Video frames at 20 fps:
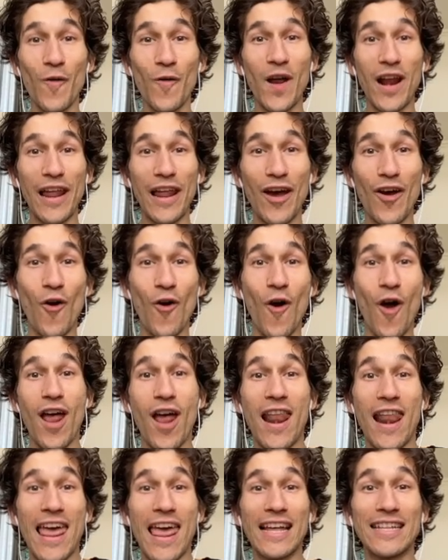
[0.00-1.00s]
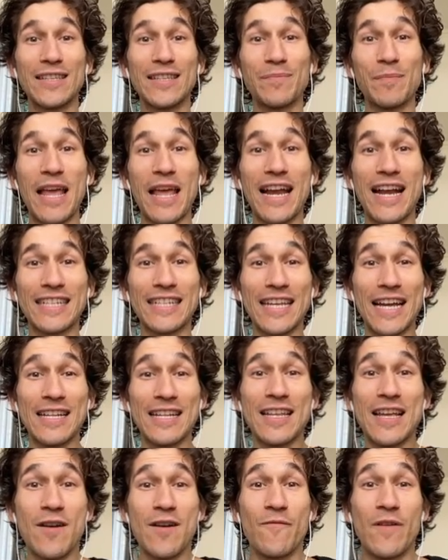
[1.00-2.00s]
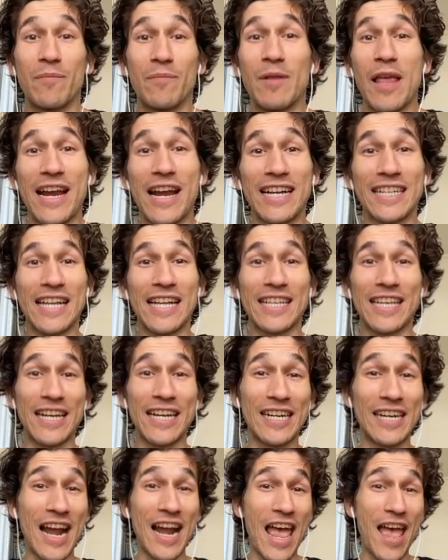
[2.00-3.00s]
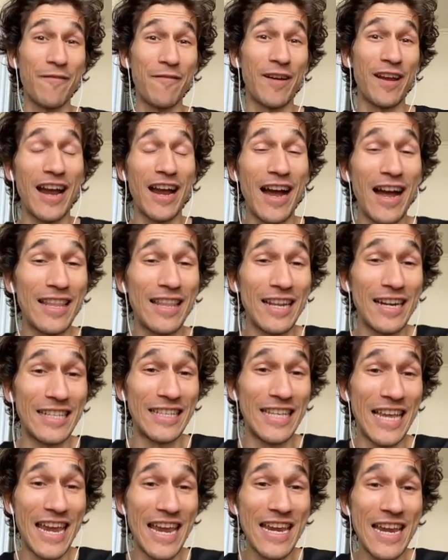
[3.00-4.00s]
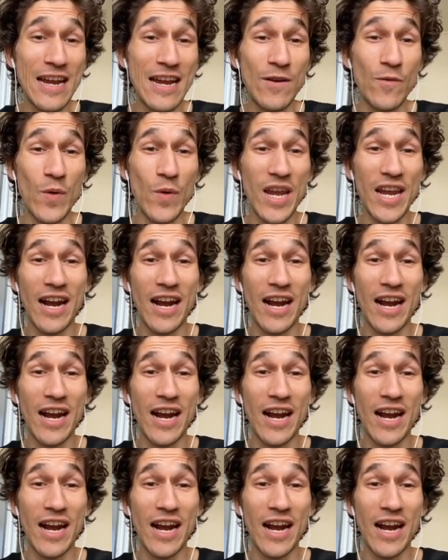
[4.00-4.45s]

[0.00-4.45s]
hello, let's play Catan. We're playing Catan here every other day. We